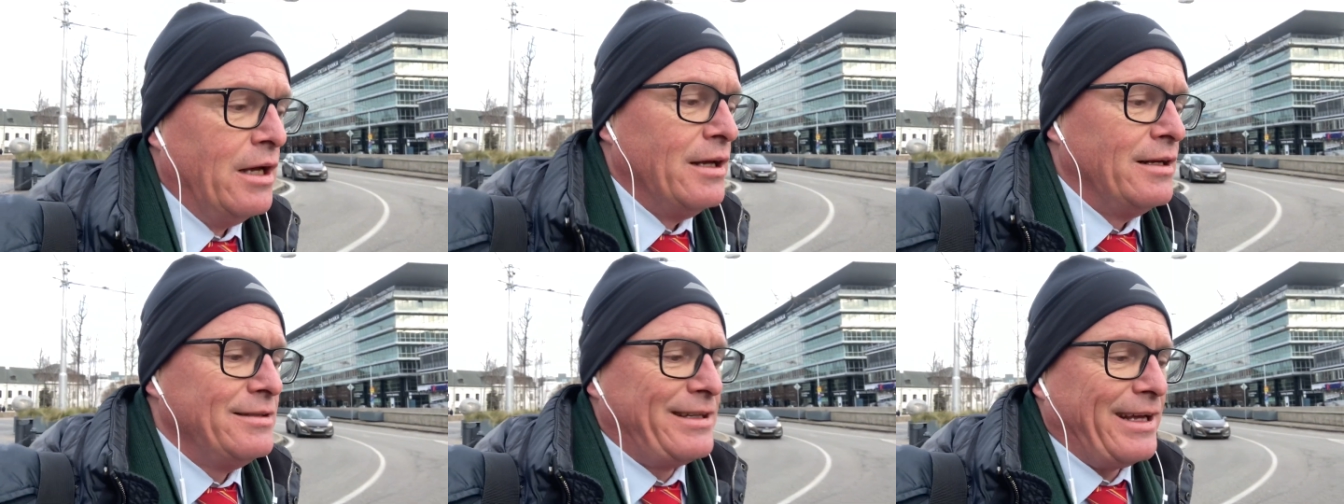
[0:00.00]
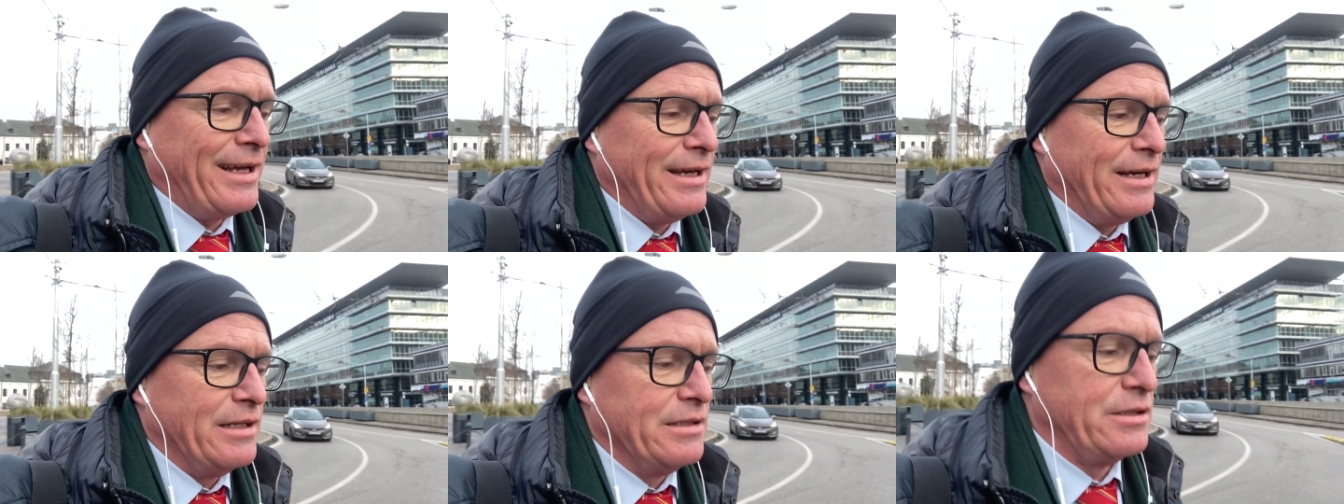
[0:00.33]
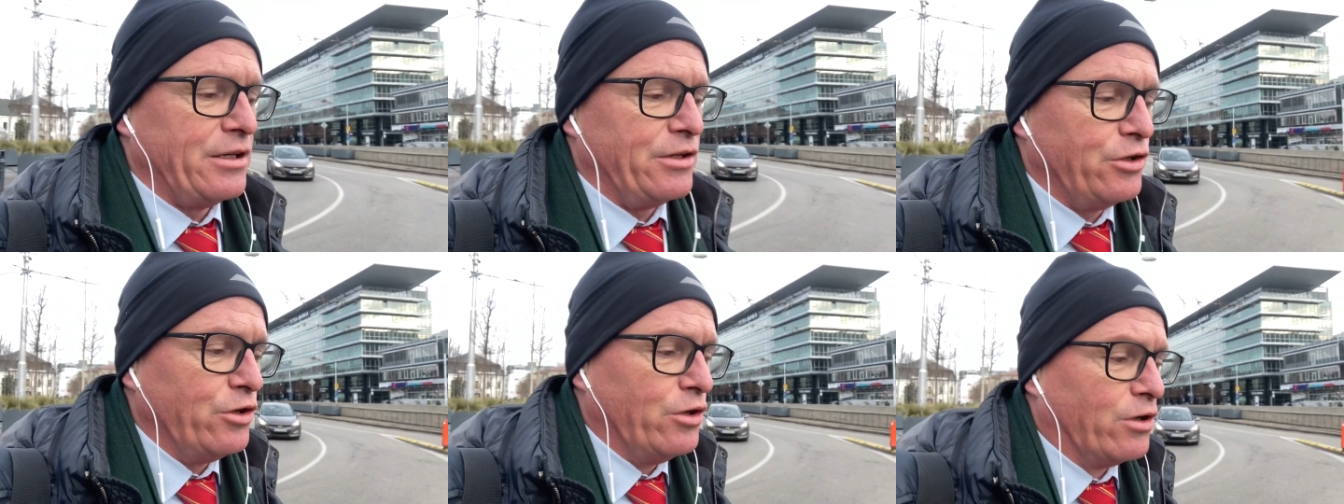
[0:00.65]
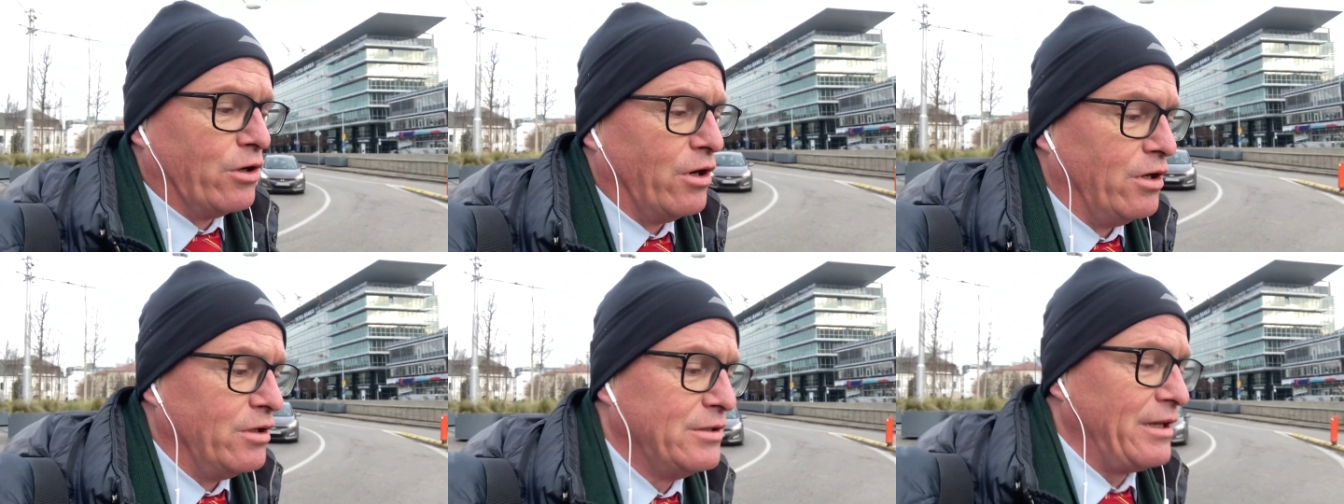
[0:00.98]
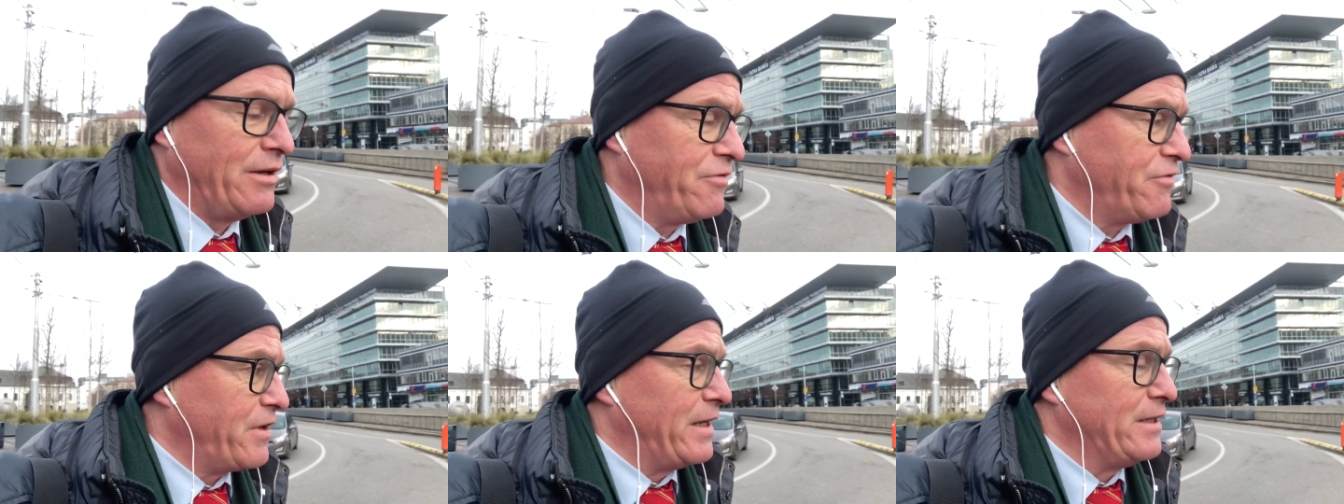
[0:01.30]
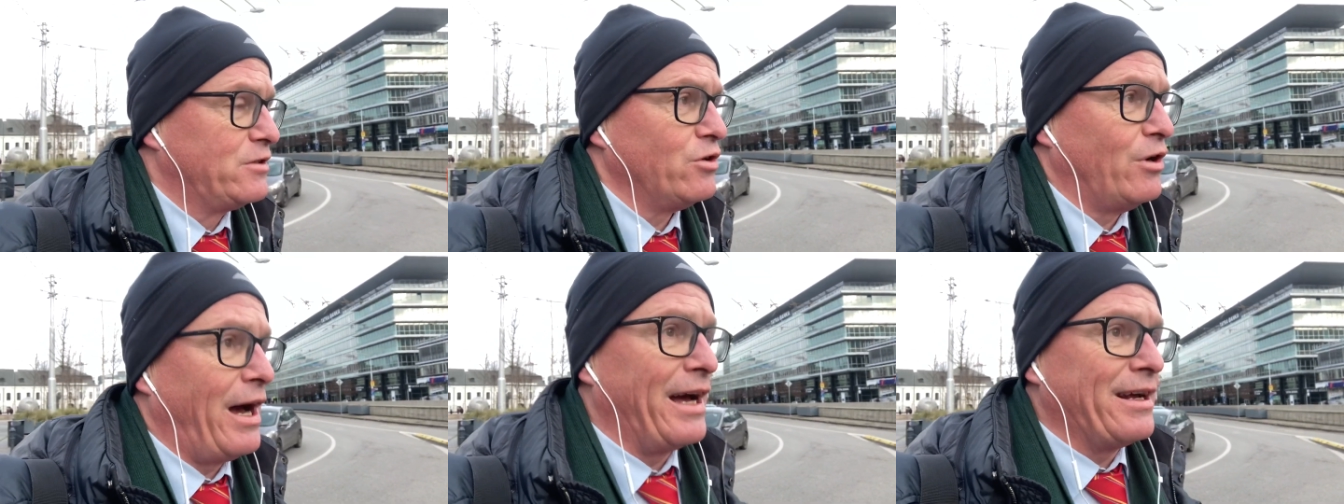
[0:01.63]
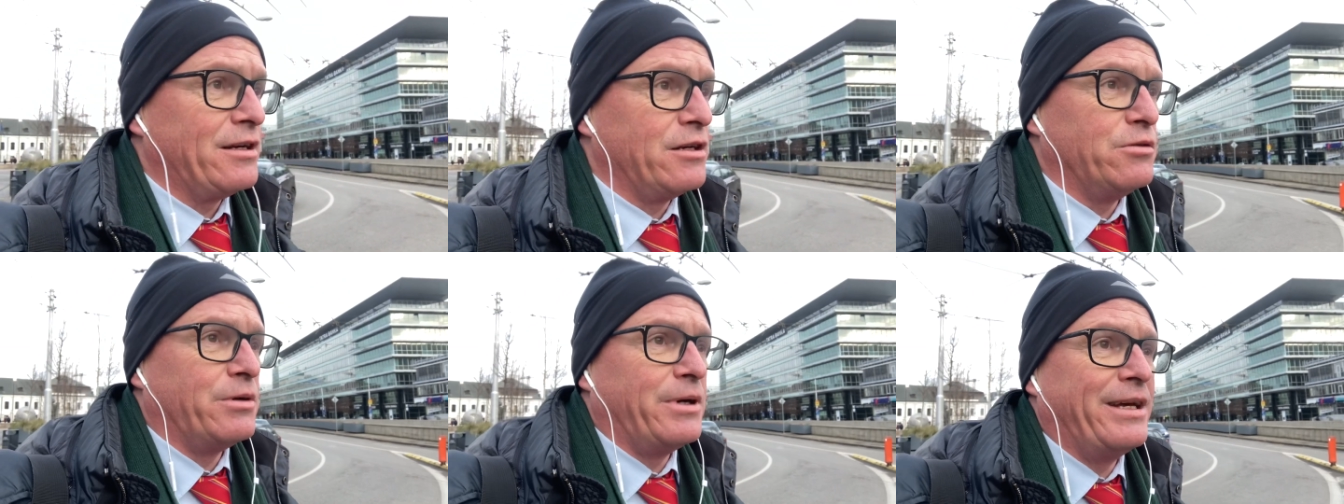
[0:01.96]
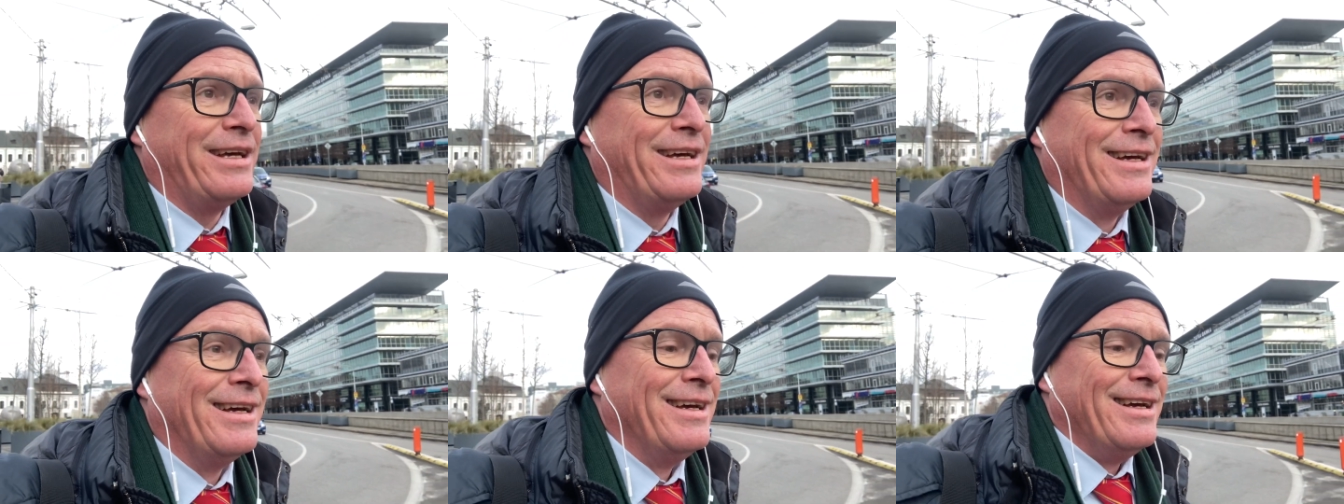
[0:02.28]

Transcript: They are in the Euro, different to Hungary.